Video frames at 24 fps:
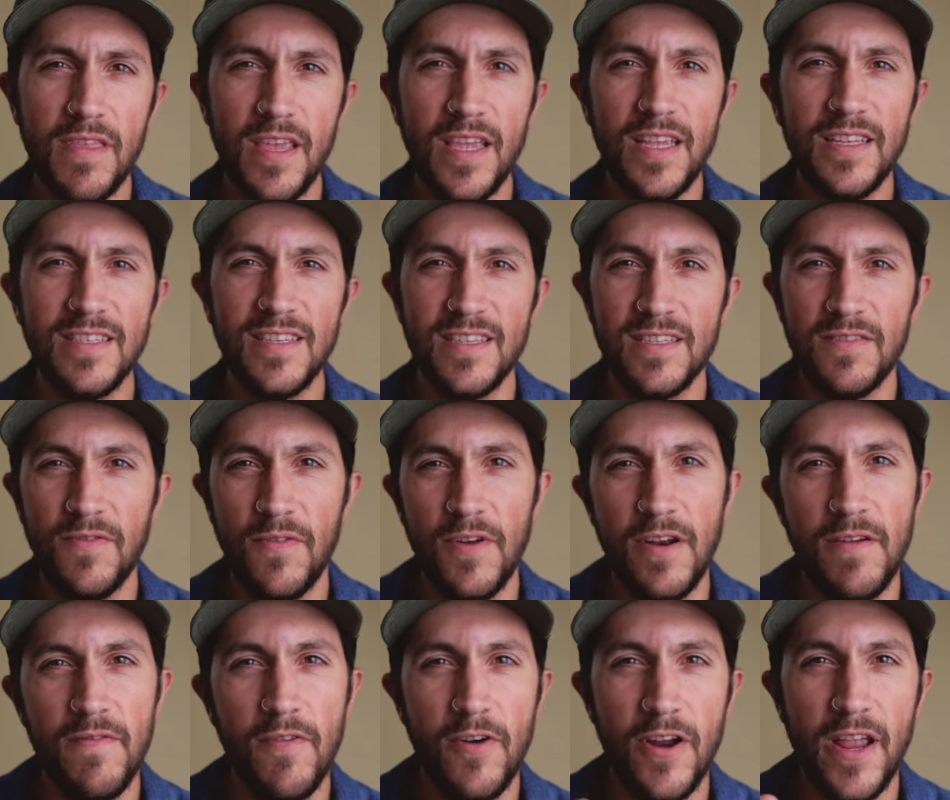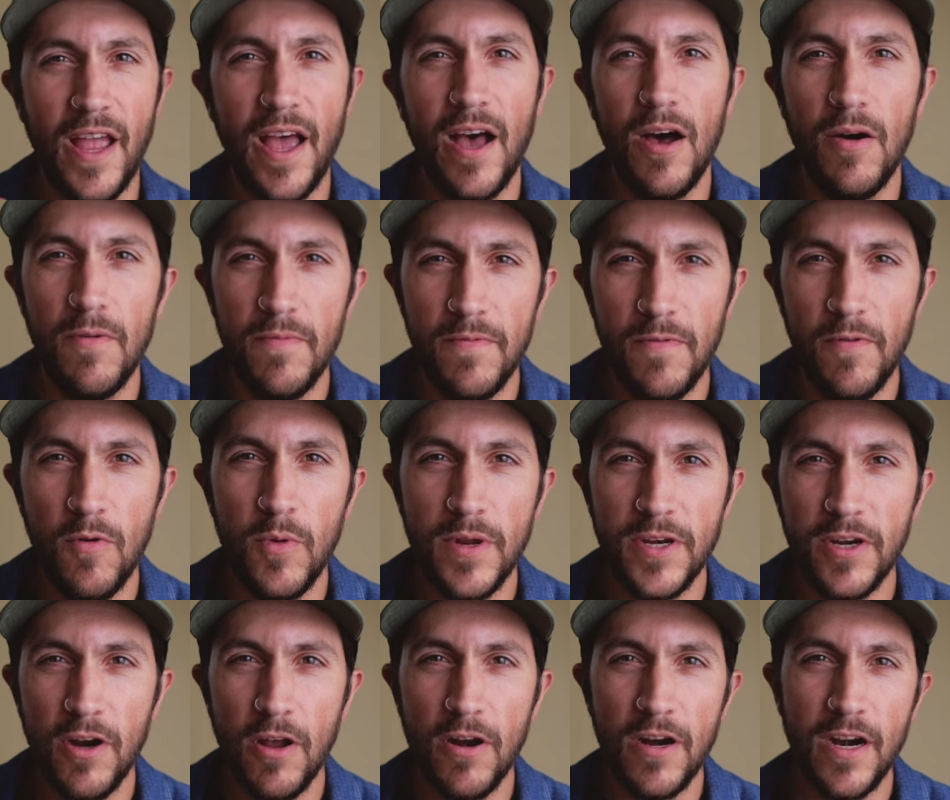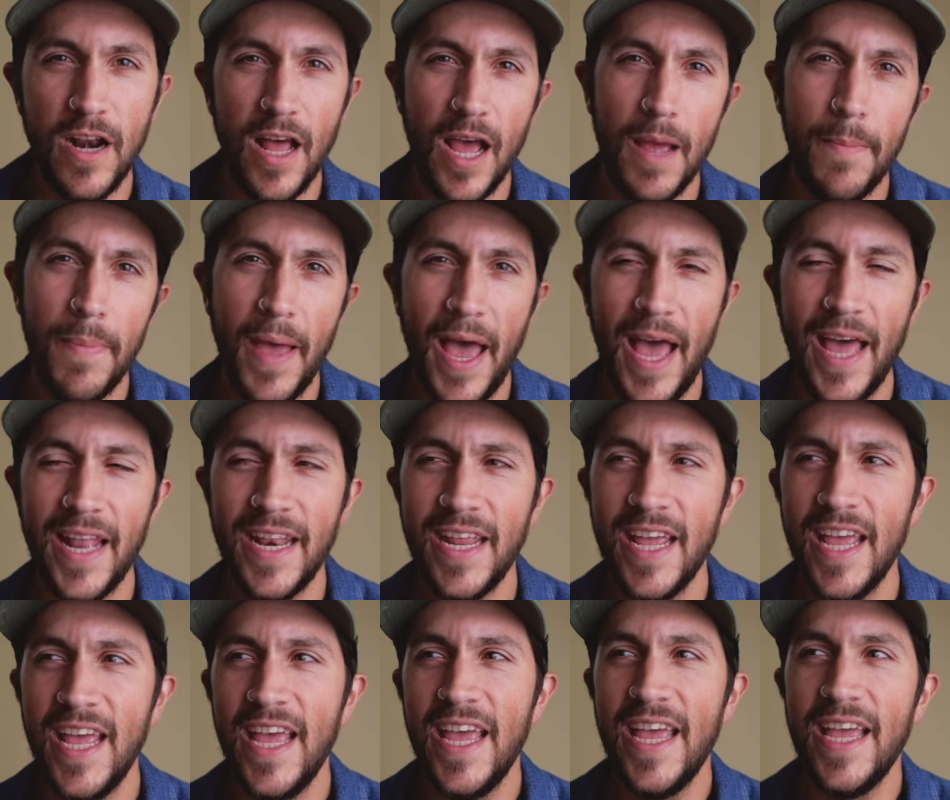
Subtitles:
things is very, very helpful when you're on an iPad